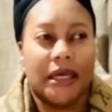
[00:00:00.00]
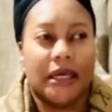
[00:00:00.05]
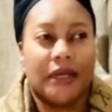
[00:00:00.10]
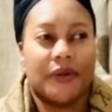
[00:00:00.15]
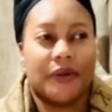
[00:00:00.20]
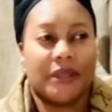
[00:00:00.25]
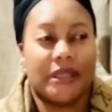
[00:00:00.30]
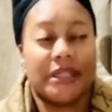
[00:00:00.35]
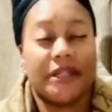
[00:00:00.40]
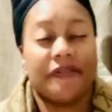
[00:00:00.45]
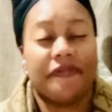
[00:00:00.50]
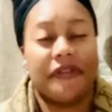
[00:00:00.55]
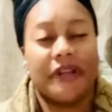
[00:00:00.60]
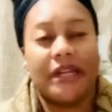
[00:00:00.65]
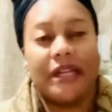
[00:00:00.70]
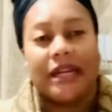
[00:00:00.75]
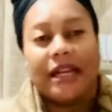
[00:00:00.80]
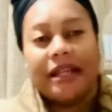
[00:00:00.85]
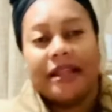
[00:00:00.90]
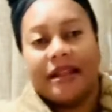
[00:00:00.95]
was in the
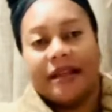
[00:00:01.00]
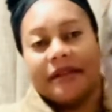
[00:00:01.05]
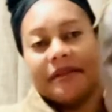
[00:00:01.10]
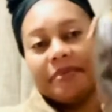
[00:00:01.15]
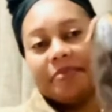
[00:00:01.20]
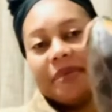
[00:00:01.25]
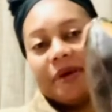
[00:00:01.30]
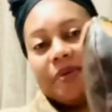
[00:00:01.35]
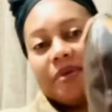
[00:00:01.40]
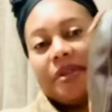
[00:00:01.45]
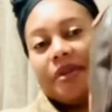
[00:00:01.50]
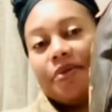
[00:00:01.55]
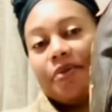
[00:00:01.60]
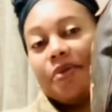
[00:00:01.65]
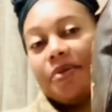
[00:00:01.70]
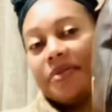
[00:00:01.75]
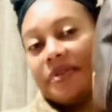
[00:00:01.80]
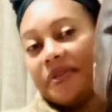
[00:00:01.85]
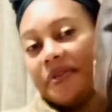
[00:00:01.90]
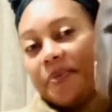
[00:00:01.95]
Vanille leather, but with the
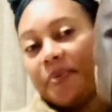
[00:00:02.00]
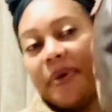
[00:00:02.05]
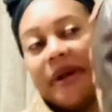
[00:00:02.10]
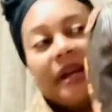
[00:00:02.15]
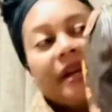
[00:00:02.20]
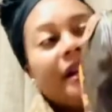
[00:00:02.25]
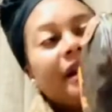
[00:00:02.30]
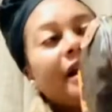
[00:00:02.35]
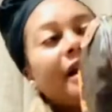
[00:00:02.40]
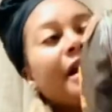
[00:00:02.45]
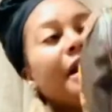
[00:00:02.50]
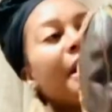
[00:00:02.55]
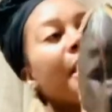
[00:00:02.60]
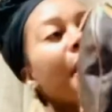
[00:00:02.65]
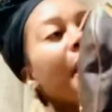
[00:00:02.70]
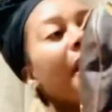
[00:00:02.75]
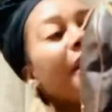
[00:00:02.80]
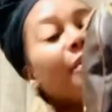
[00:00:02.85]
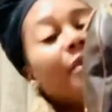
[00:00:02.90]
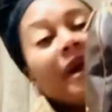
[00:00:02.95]
roses print.
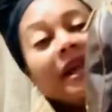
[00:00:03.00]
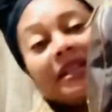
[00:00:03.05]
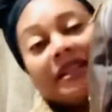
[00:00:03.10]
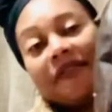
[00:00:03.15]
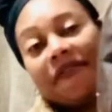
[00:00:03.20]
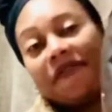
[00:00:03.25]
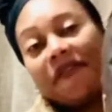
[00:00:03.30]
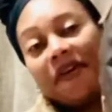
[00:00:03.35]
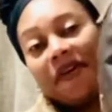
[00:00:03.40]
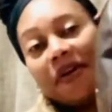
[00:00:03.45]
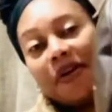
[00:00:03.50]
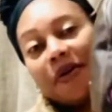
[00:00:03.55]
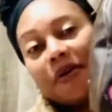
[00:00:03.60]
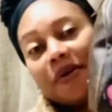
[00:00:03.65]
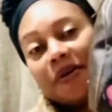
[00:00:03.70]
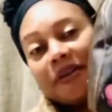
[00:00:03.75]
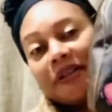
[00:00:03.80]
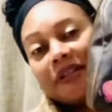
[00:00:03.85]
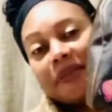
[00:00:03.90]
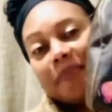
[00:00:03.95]
Otherwise, it's a very
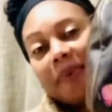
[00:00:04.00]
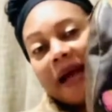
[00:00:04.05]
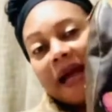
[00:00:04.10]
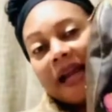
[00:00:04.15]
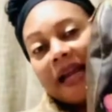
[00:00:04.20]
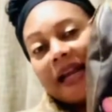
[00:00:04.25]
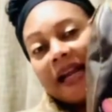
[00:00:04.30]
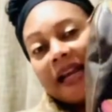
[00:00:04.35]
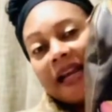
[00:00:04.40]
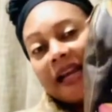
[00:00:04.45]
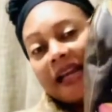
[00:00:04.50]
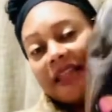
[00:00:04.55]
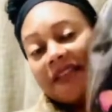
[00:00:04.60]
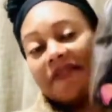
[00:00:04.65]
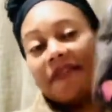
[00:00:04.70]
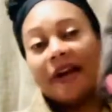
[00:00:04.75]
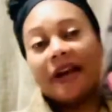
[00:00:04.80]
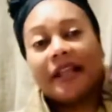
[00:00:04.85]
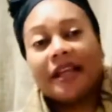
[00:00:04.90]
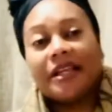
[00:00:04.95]
gorgeous bag. I like the
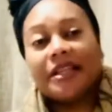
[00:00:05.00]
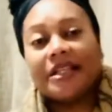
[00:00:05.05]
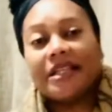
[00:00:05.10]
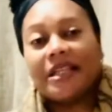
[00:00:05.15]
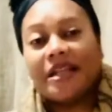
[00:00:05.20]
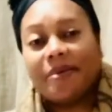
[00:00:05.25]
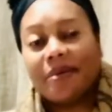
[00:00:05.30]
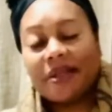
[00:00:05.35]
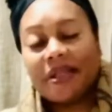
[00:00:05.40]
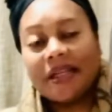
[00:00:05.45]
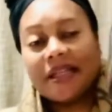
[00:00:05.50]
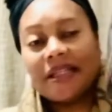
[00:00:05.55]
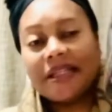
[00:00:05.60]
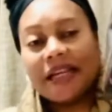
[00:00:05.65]
fact that it's limited